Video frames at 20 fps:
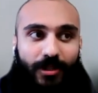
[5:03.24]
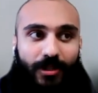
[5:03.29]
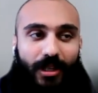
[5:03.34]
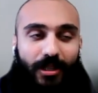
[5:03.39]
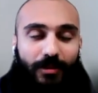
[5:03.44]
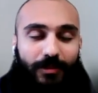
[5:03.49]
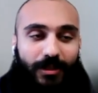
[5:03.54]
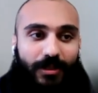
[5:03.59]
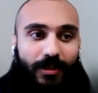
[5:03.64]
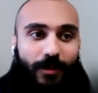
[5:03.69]

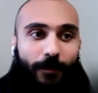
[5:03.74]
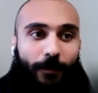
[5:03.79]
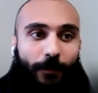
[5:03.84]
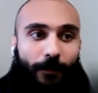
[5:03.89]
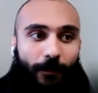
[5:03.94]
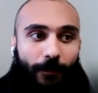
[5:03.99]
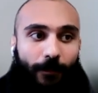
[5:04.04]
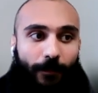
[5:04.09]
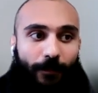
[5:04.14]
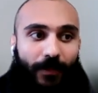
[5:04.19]

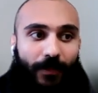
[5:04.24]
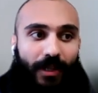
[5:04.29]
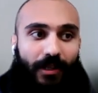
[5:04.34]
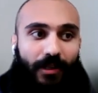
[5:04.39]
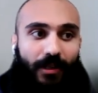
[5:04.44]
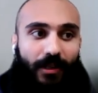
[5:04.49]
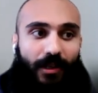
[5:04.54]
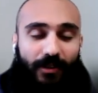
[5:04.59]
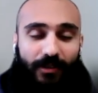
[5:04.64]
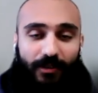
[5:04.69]
Sometimes
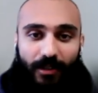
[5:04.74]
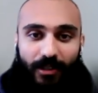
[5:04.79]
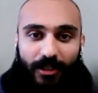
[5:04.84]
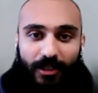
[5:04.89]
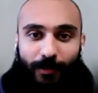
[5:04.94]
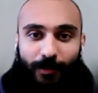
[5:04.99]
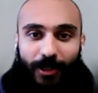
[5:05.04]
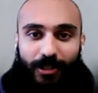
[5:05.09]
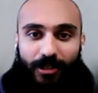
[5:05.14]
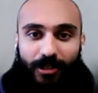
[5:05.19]

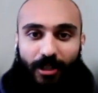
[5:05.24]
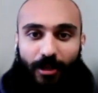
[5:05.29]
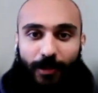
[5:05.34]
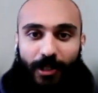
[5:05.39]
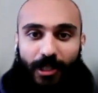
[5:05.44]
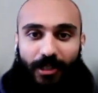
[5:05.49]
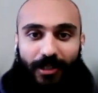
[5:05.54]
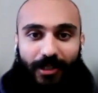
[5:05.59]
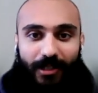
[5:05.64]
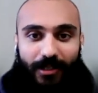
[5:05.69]
a thought
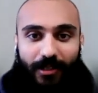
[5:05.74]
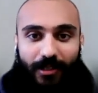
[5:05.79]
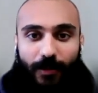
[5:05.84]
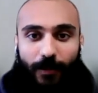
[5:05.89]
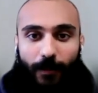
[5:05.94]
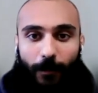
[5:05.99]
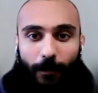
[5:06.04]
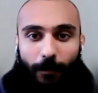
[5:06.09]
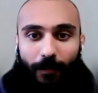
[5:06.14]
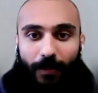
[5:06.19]
might come
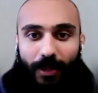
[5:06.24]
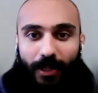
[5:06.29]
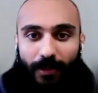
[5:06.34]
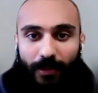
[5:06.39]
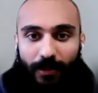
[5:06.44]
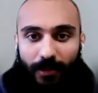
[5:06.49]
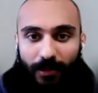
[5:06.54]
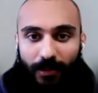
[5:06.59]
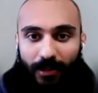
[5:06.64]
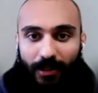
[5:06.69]
in and
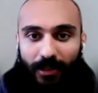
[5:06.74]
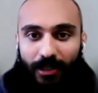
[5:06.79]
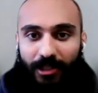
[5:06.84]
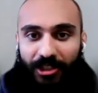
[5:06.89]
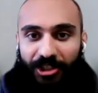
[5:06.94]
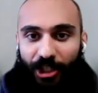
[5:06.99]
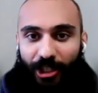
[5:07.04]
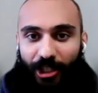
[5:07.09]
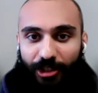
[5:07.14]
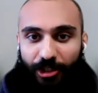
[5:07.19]

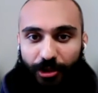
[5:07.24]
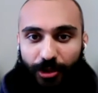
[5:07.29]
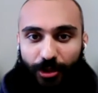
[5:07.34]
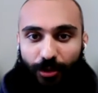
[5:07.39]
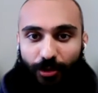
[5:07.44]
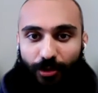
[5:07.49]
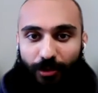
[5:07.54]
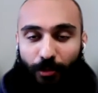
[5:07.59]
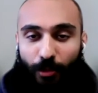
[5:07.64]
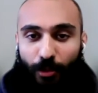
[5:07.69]
it
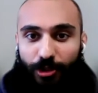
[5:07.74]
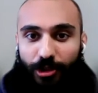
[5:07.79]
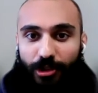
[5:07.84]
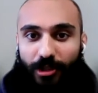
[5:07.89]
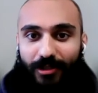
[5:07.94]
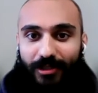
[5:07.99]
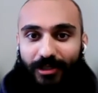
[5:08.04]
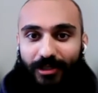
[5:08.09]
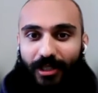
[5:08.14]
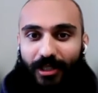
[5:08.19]
changes your
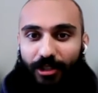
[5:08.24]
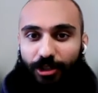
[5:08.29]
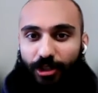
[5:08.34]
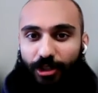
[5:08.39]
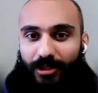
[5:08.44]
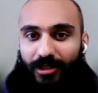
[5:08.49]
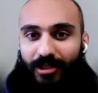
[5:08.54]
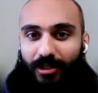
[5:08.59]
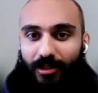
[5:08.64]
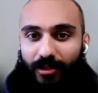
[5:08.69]
emotional
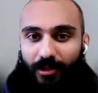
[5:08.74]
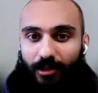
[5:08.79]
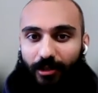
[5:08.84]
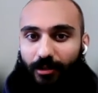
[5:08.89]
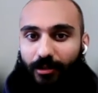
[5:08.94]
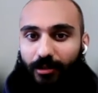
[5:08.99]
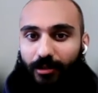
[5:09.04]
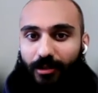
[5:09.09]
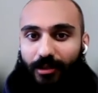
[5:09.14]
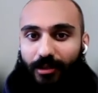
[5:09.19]
state just
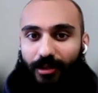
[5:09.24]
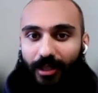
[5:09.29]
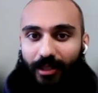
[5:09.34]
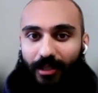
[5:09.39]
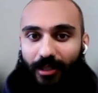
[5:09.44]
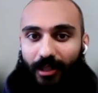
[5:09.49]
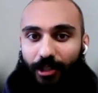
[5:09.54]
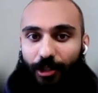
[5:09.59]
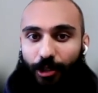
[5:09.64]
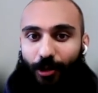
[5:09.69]
a
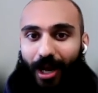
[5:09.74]
little.